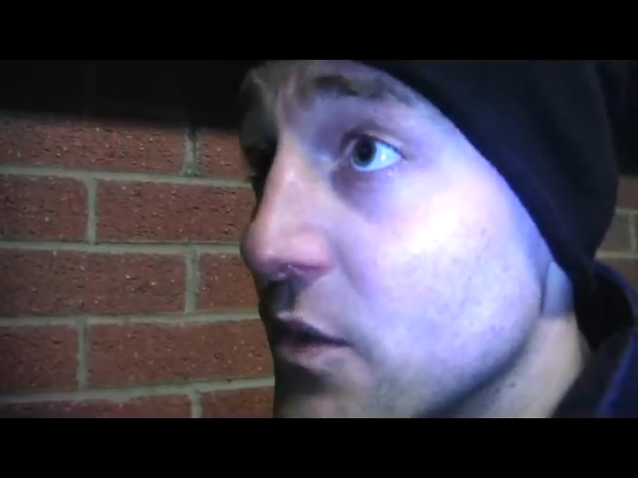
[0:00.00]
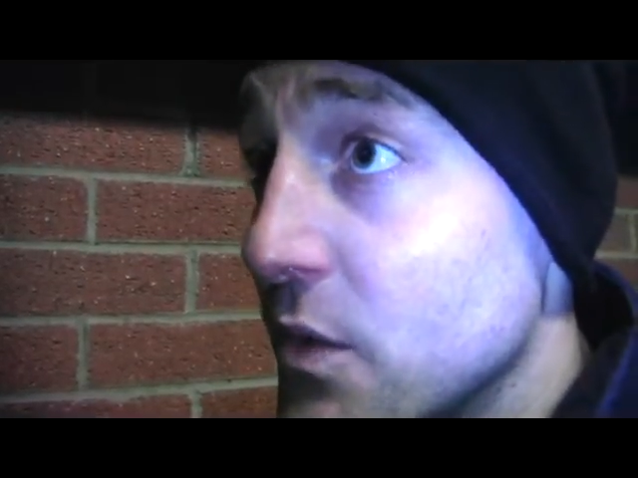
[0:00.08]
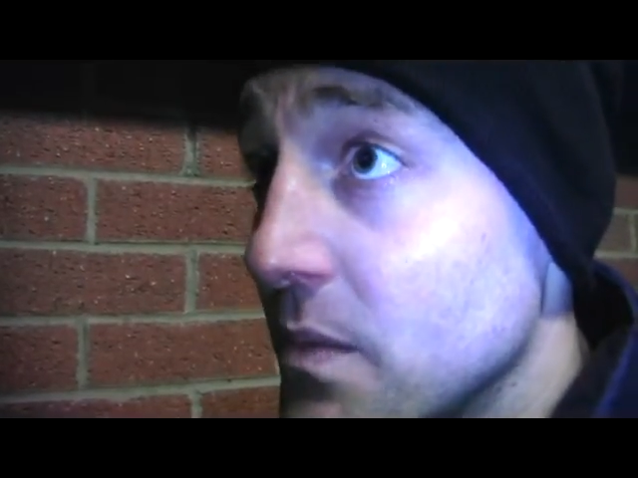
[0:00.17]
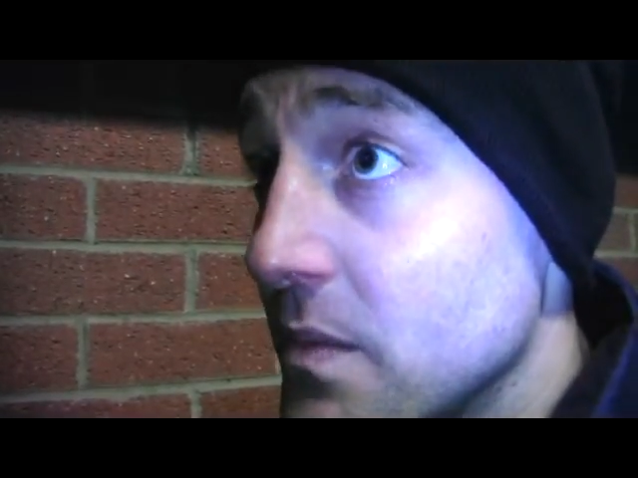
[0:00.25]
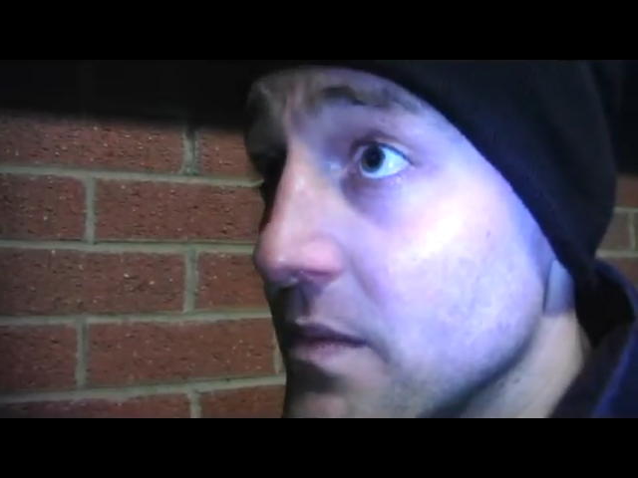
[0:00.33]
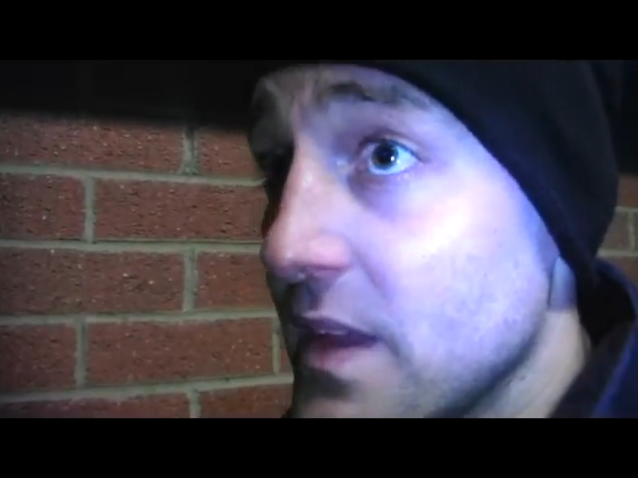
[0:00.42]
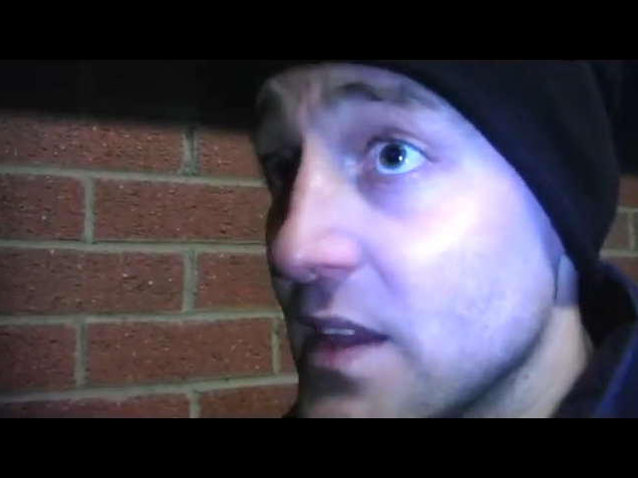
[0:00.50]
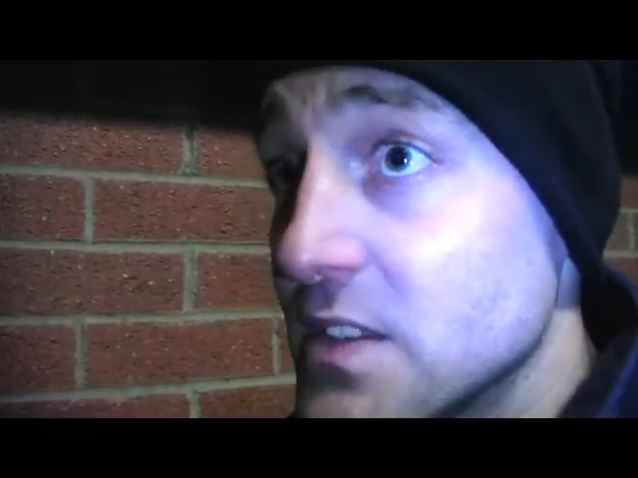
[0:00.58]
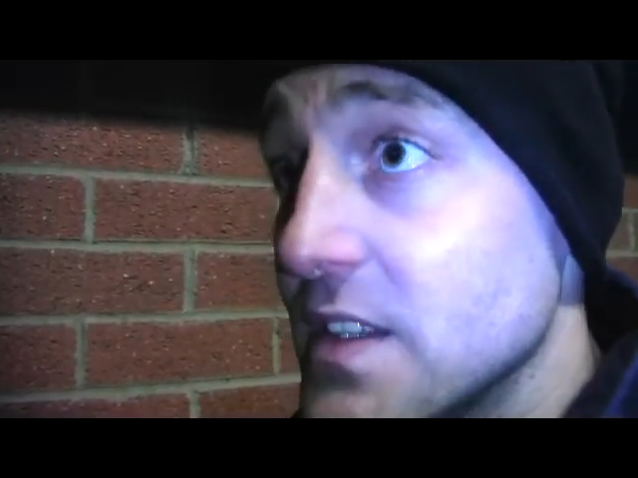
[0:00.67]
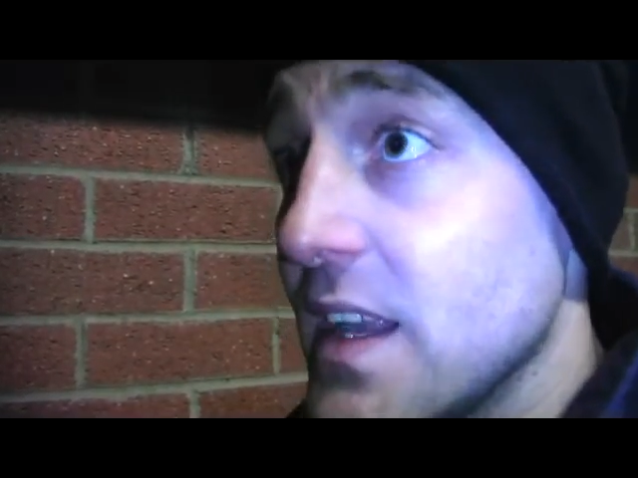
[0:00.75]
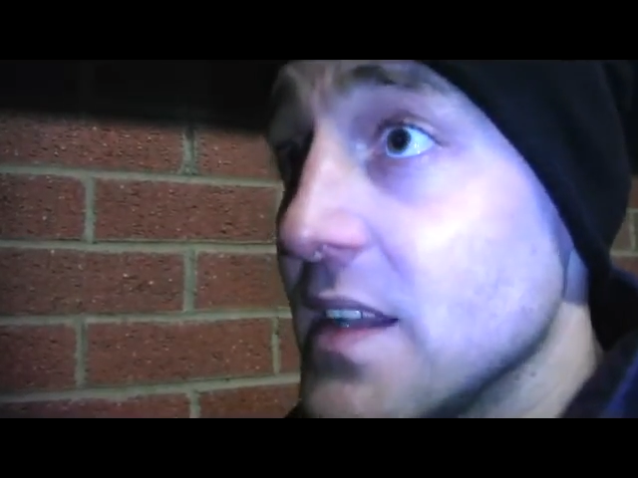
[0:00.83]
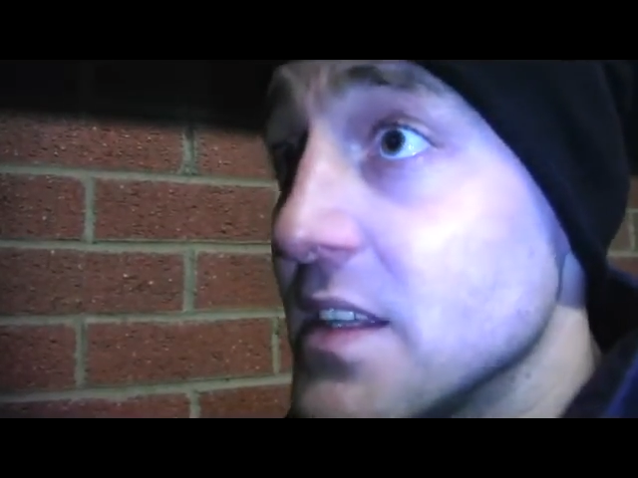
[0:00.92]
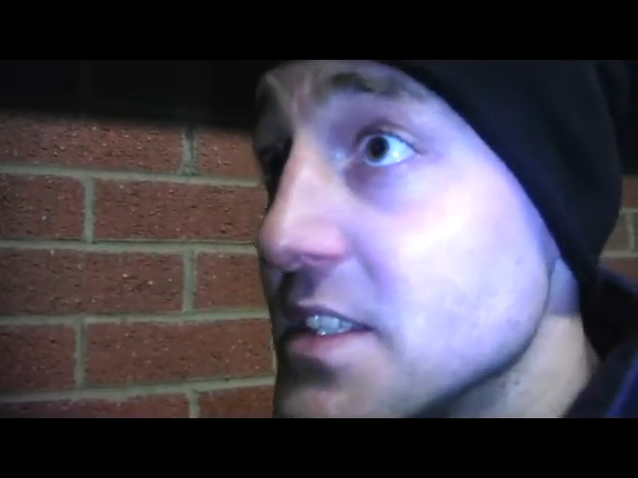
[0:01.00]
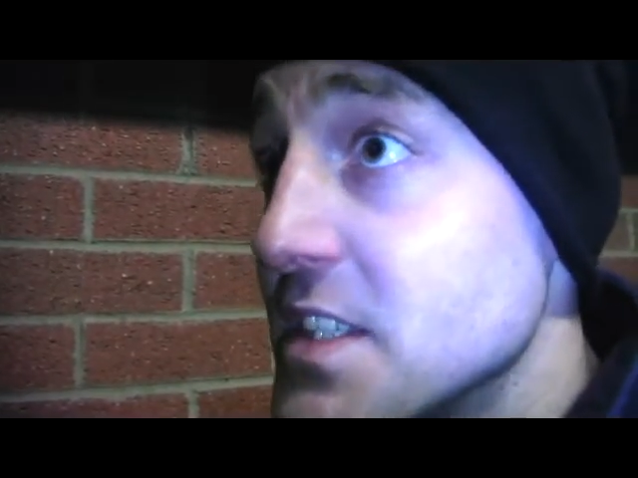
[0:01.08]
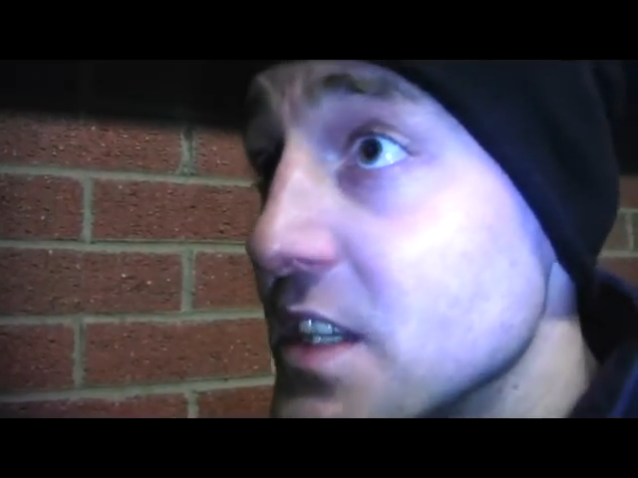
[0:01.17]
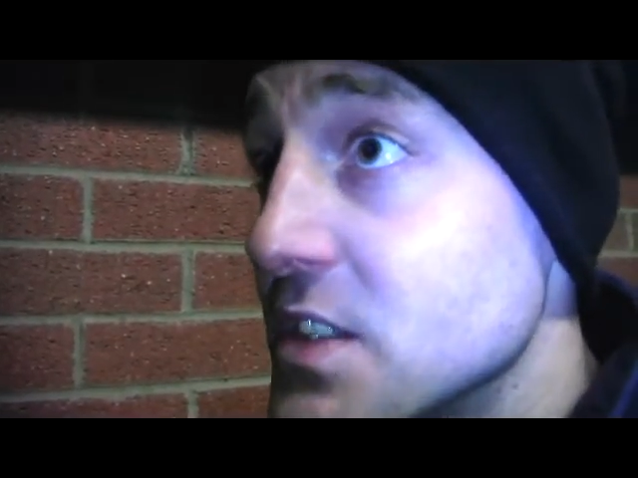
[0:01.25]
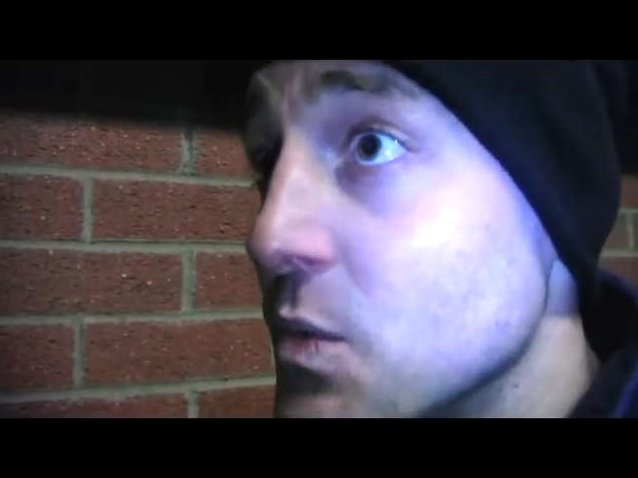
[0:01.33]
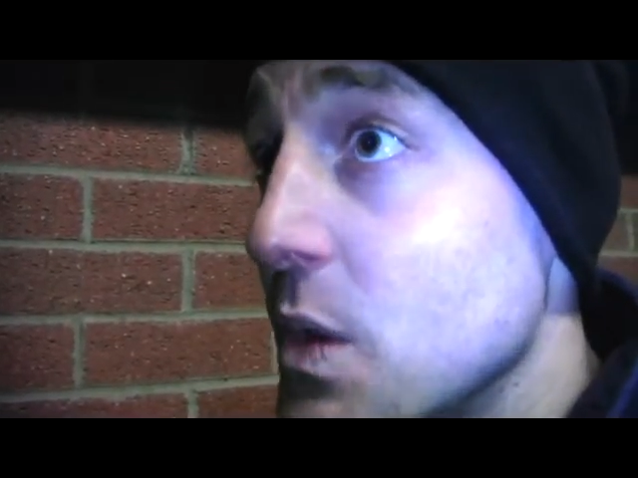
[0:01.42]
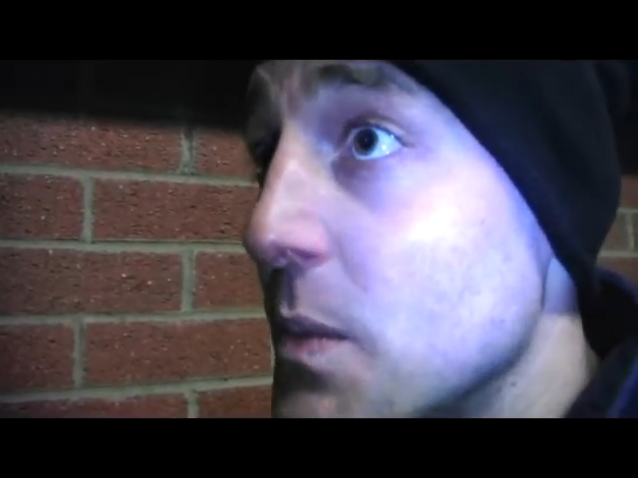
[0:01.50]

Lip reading: from now to the end of the season,